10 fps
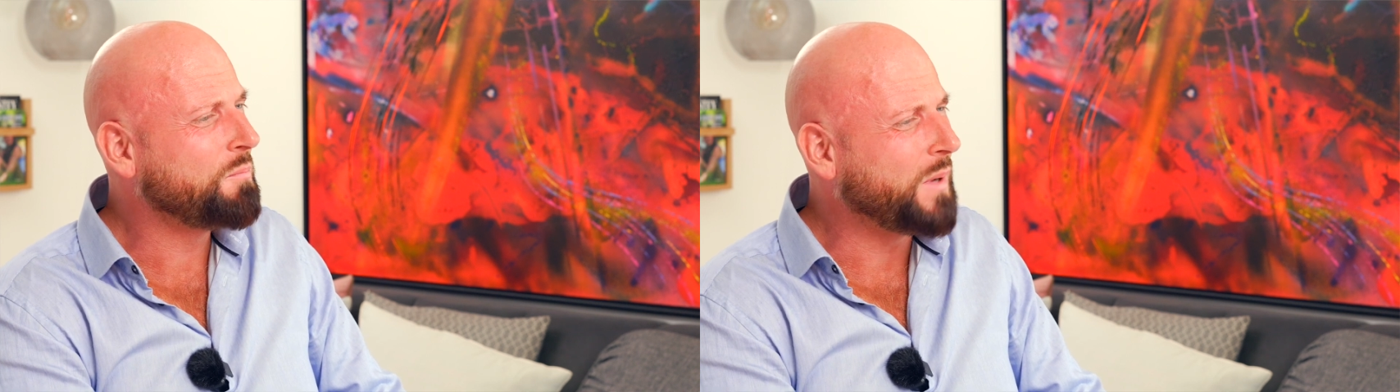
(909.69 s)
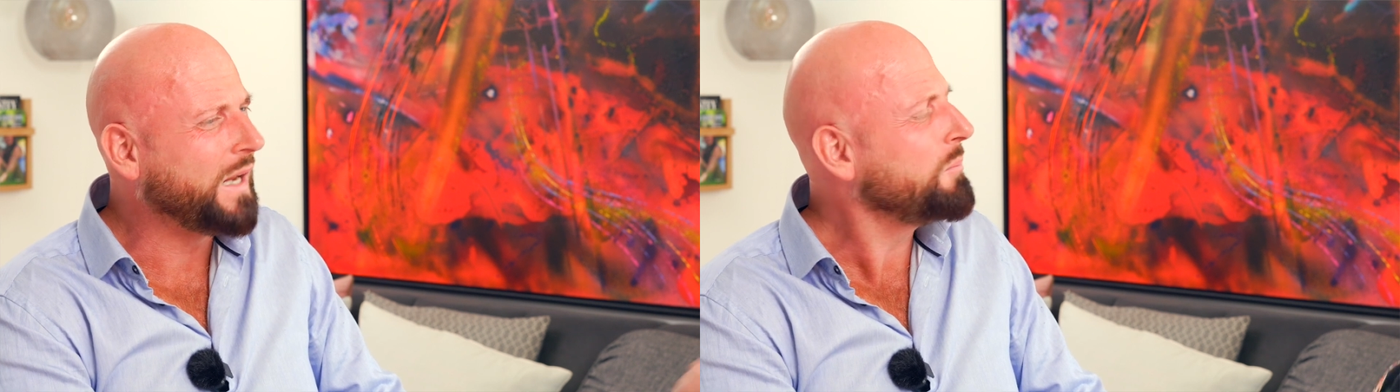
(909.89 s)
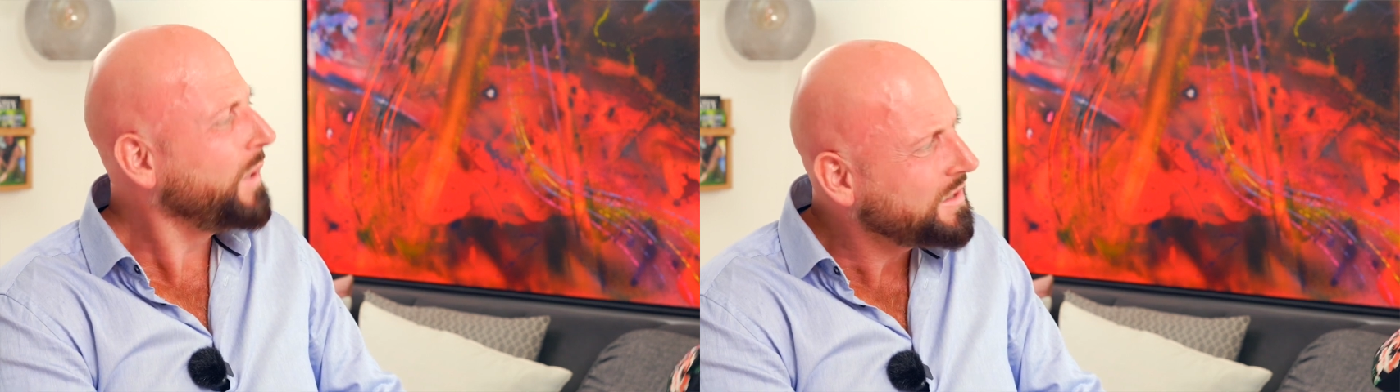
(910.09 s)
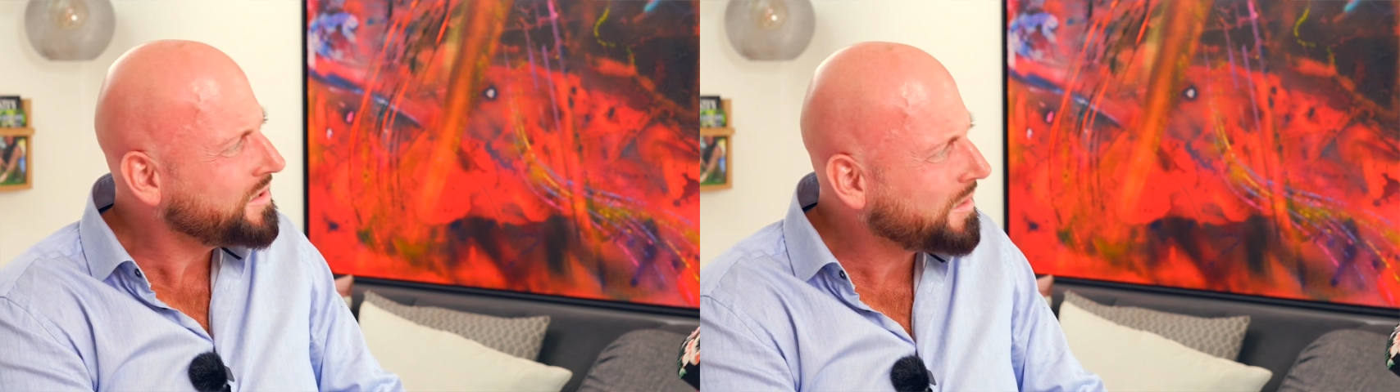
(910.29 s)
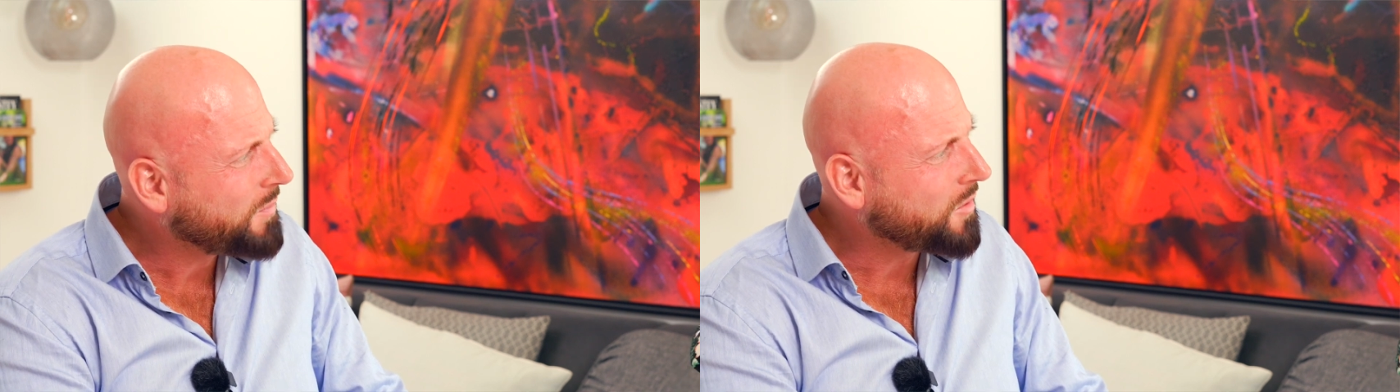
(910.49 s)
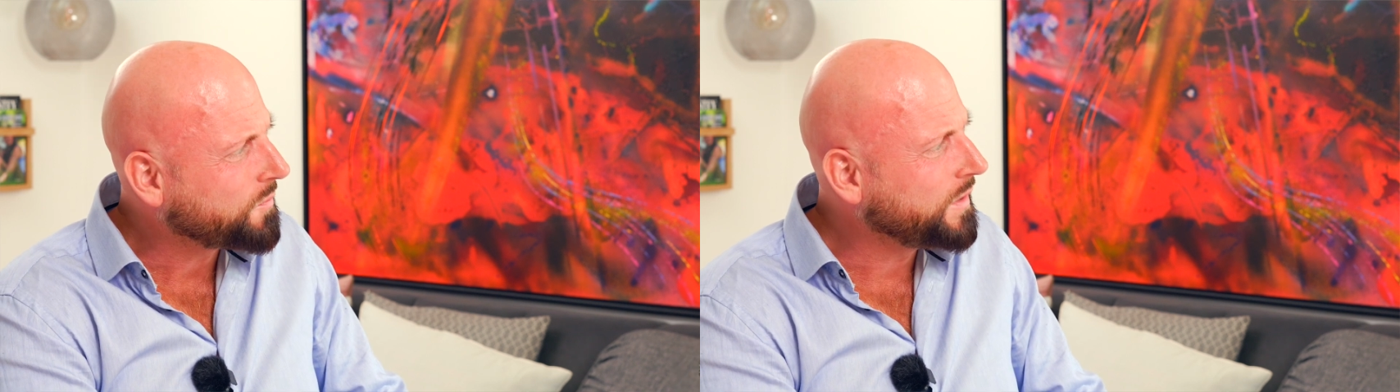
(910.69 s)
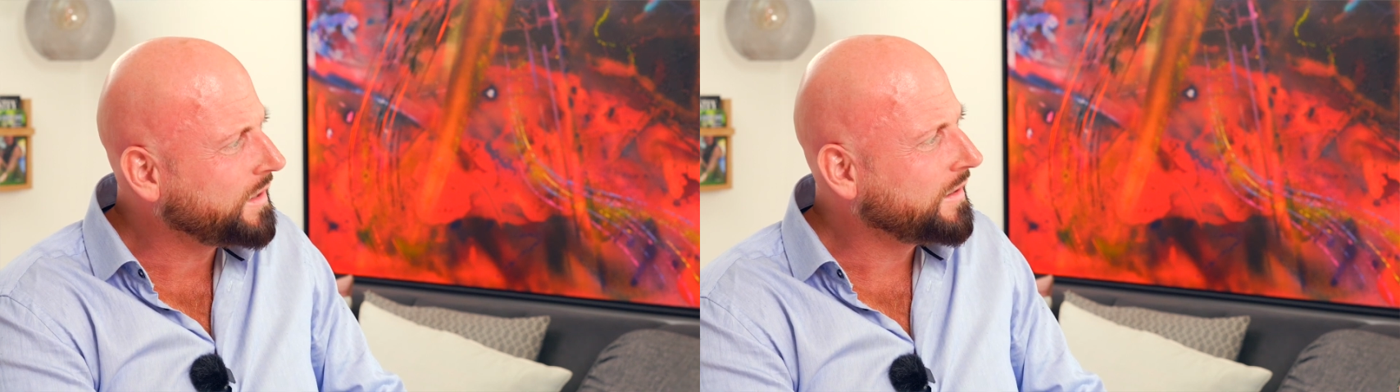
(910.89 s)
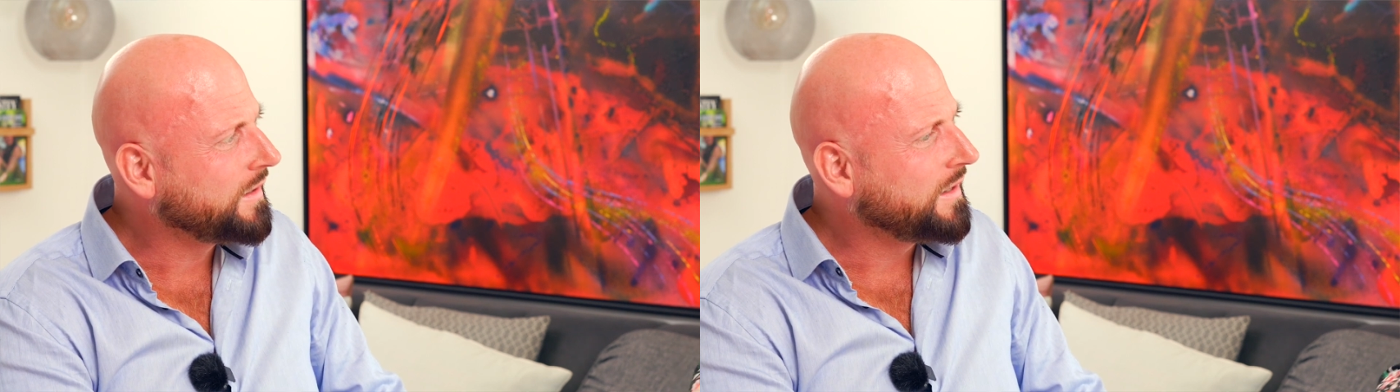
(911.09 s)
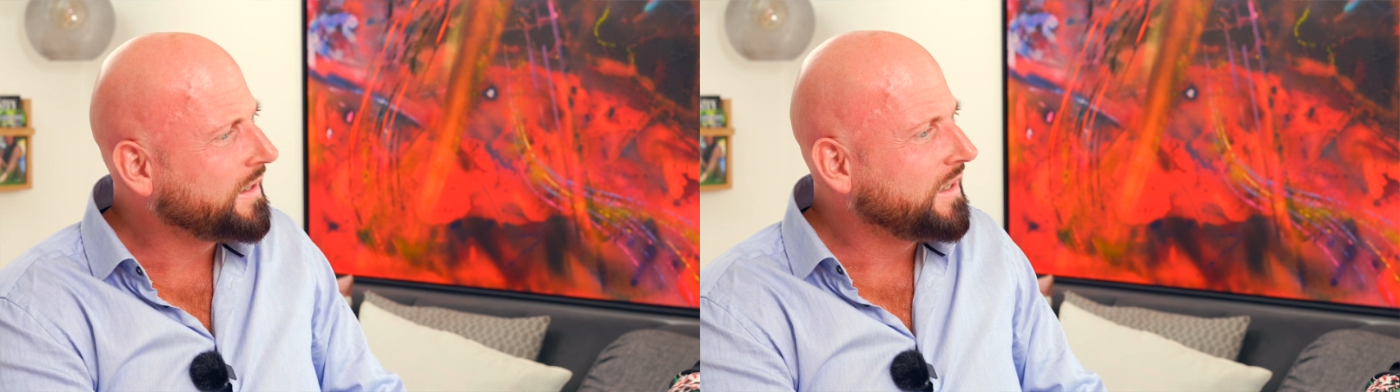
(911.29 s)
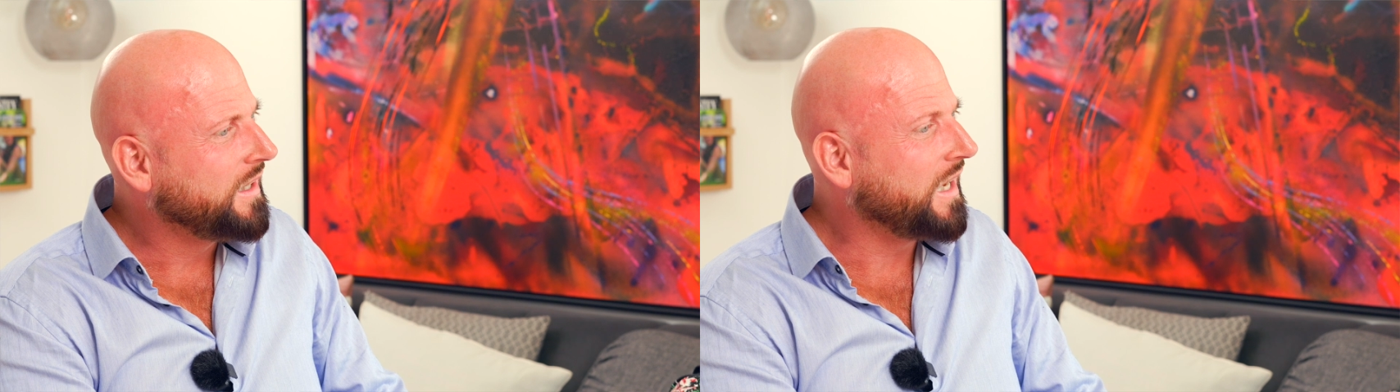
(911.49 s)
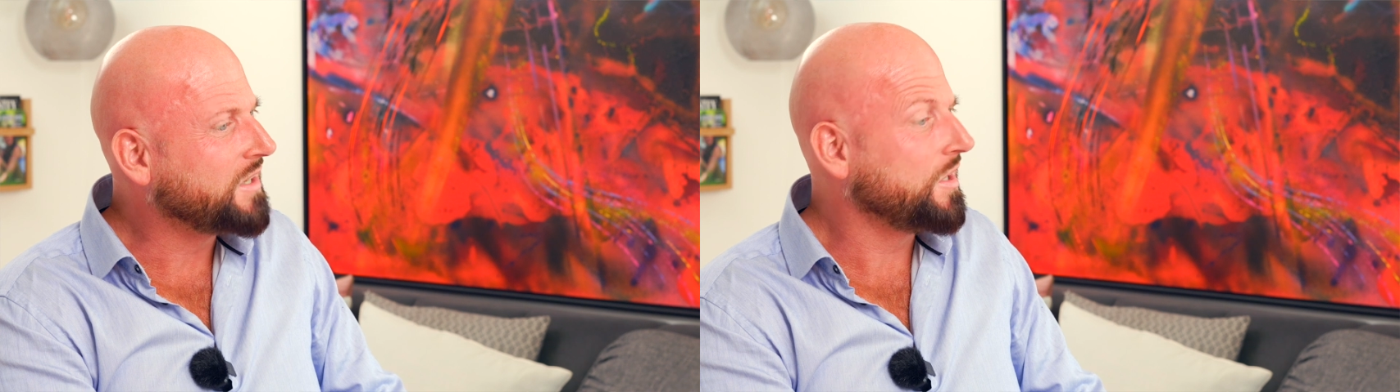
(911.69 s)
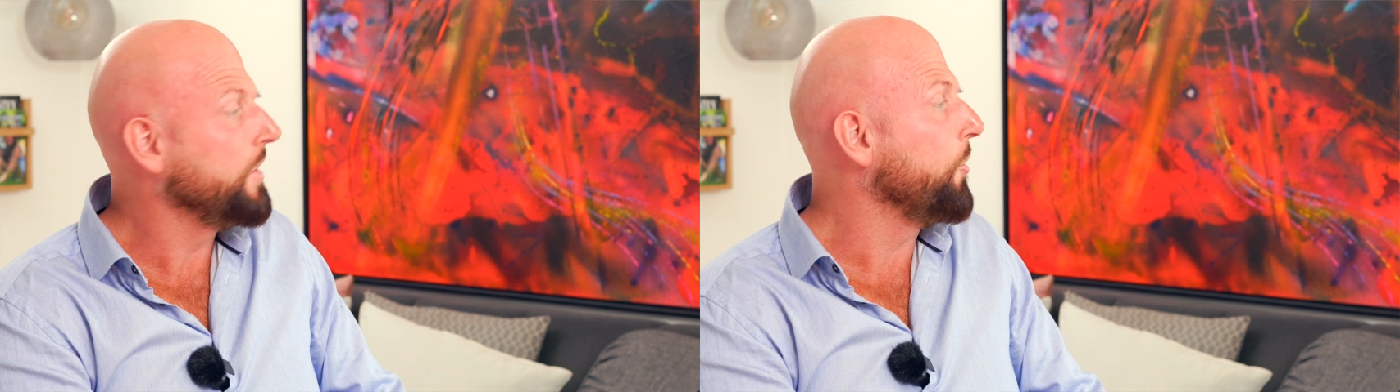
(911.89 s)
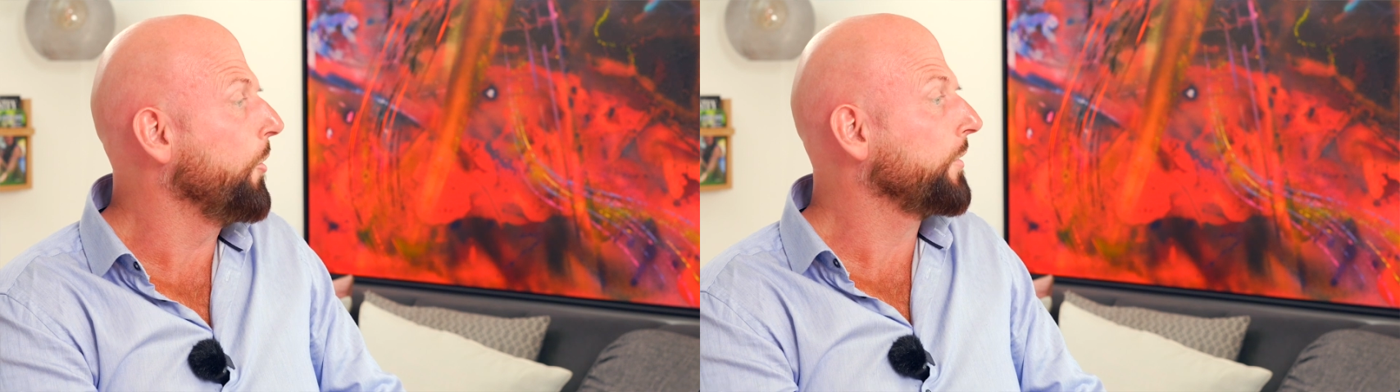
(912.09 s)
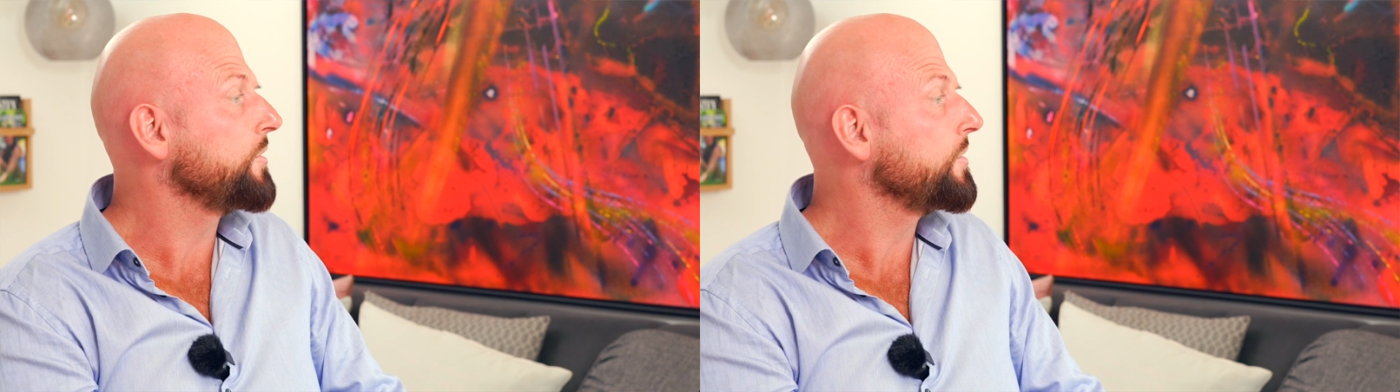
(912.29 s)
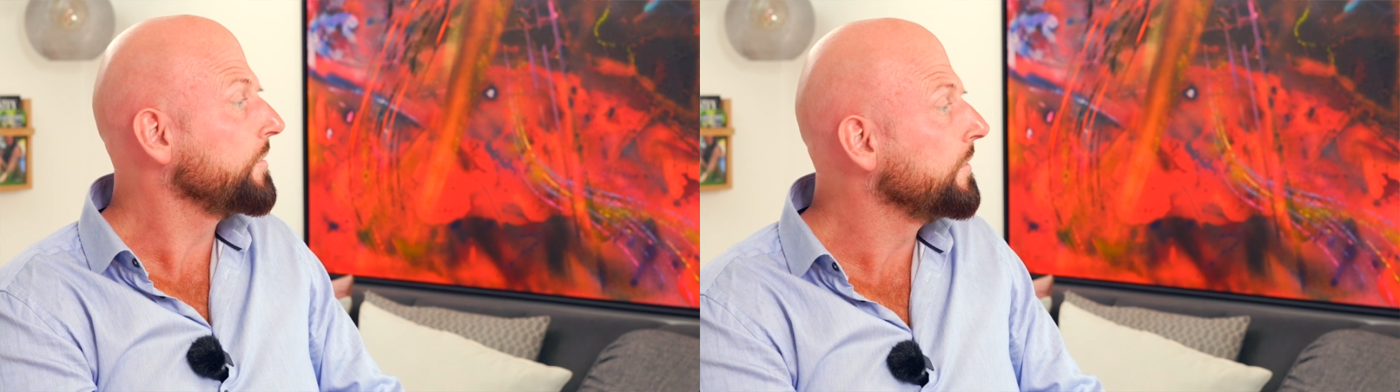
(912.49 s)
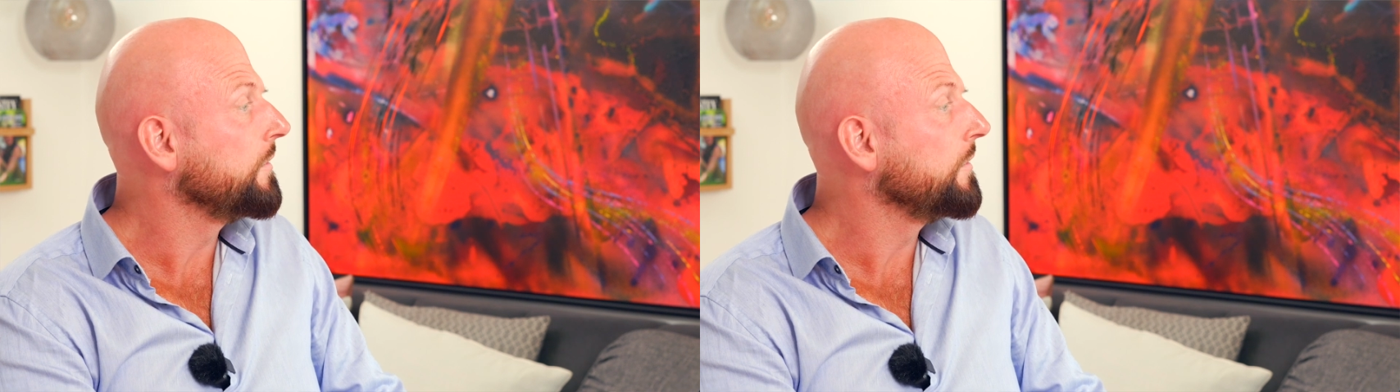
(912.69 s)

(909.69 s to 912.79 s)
bad opinion about me, it actually hurts.